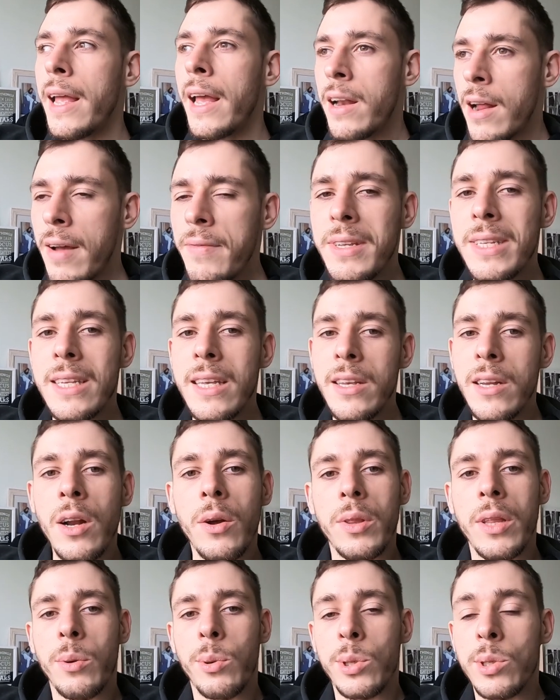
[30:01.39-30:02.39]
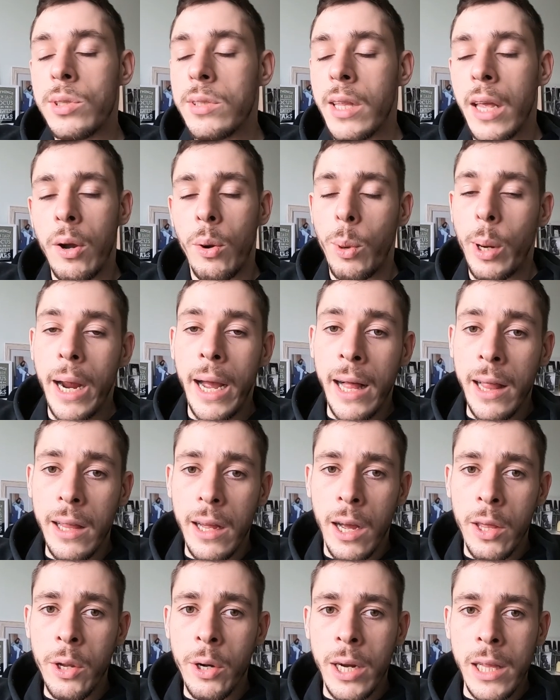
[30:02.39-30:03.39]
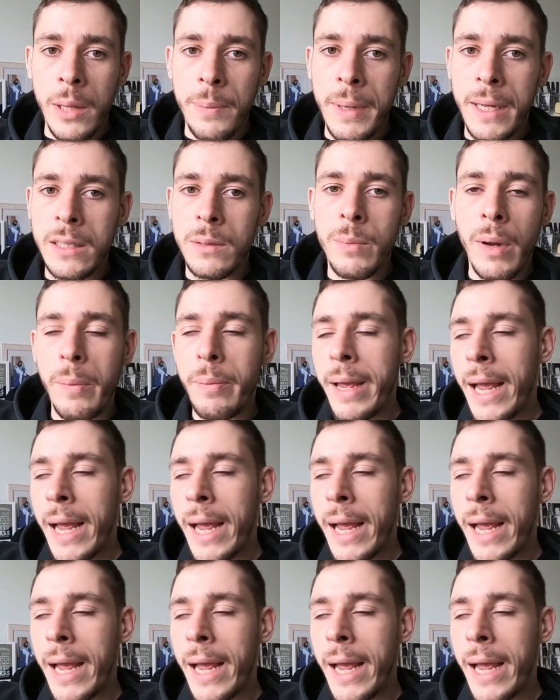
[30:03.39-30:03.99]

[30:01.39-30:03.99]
And obviously, you know, there were there were other elements, my